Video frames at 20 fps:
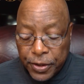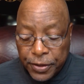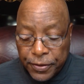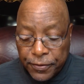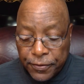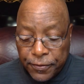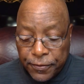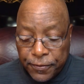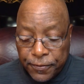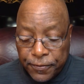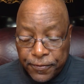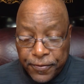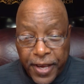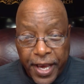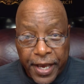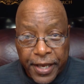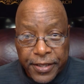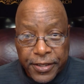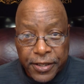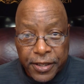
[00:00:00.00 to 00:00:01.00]

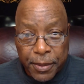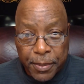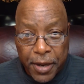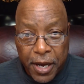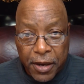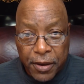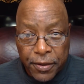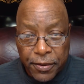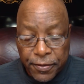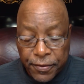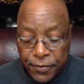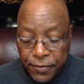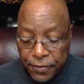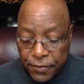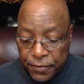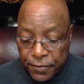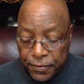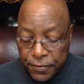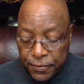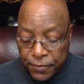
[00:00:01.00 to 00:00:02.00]
Facts about
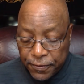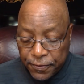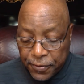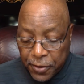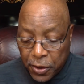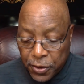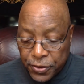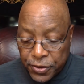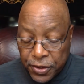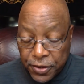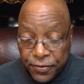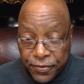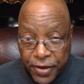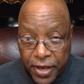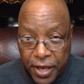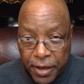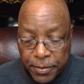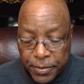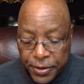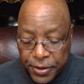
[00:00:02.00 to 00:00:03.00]
foster
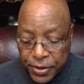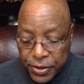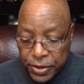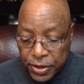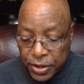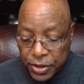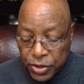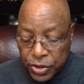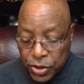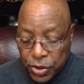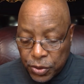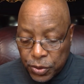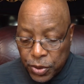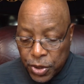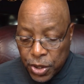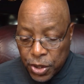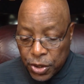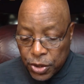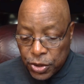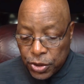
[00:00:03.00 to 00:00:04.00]
families. And so
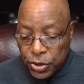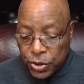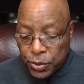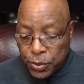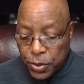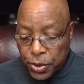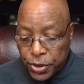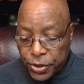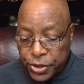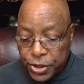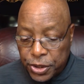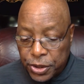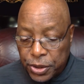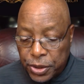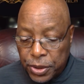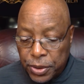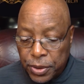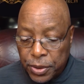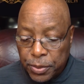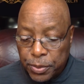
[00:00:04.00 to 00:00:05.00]
you'll want to
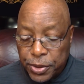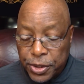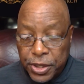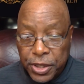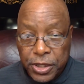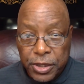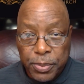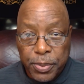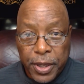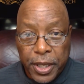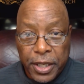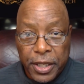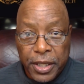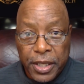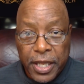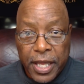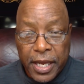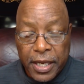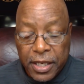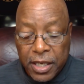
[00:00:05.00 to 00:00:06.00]
participate in
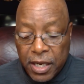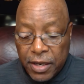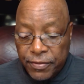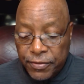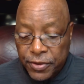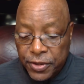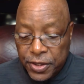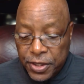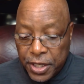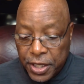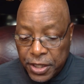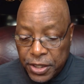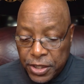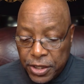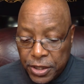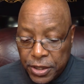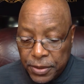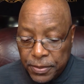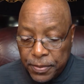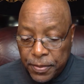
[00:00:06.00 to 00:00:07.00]
that
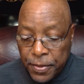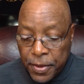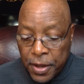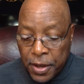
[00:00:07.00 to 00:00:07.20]
conversation.